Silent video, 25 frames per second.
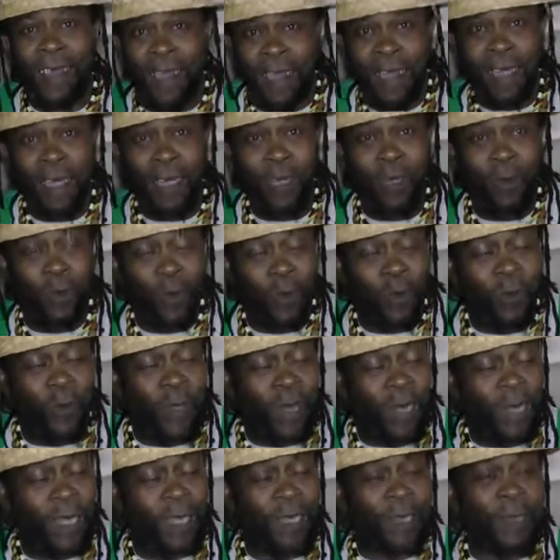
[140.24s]
And the good
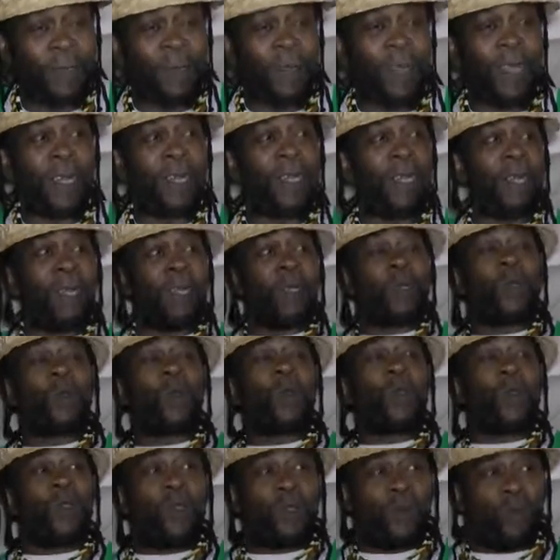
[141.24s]
one as well.
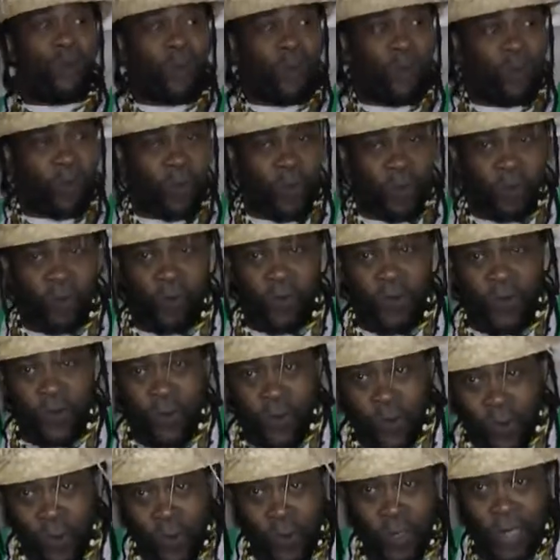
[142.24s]
So we
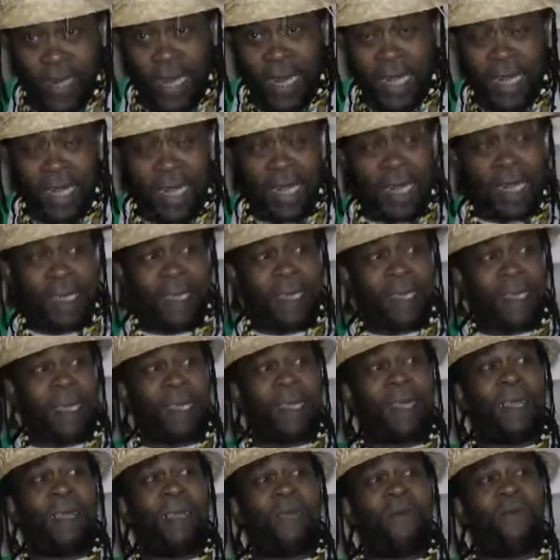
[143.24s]
know then that
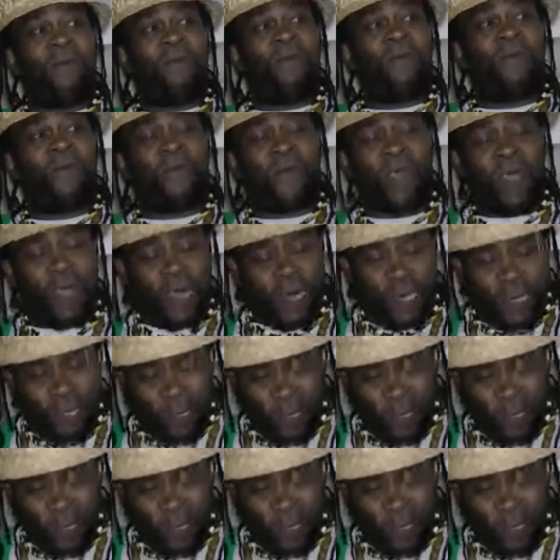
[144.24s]
for